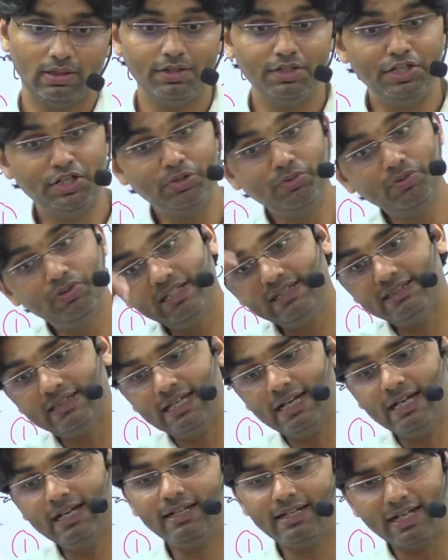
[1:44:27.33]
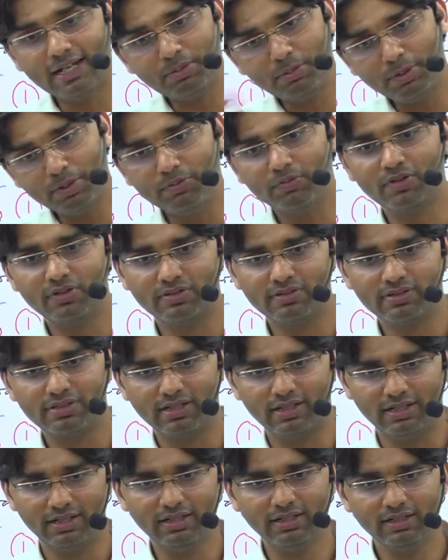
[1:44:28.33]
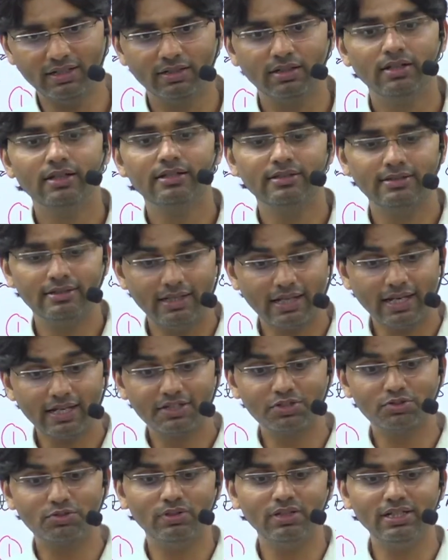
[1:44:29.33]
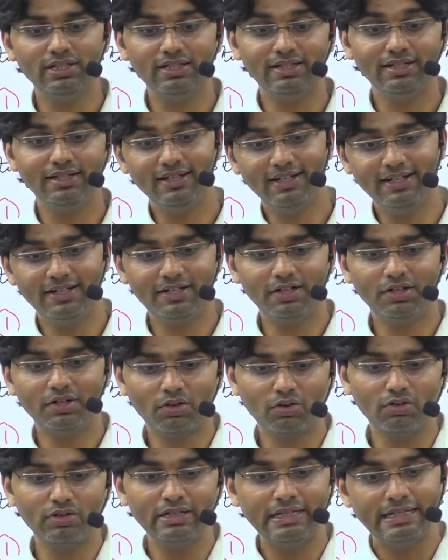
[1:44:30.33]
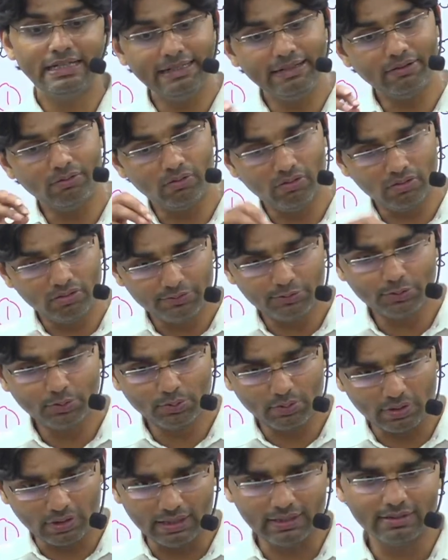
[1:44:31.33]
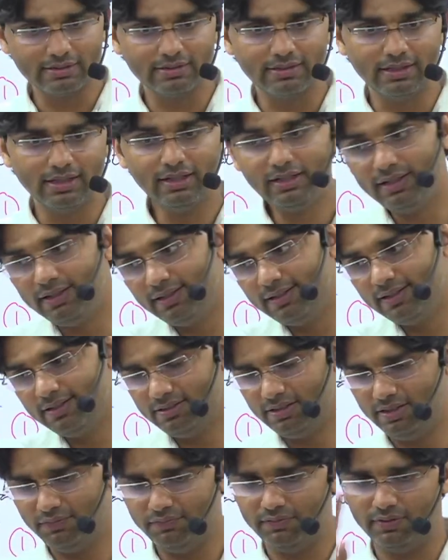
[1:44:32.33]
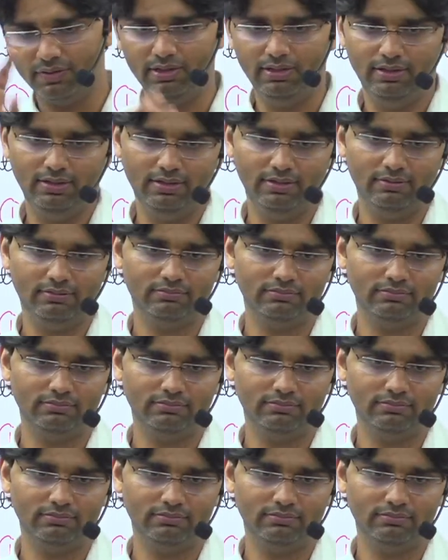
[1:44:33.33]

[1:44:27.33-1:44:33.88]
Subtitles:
During that time he was telling, see, actually later on he also writes that it is different.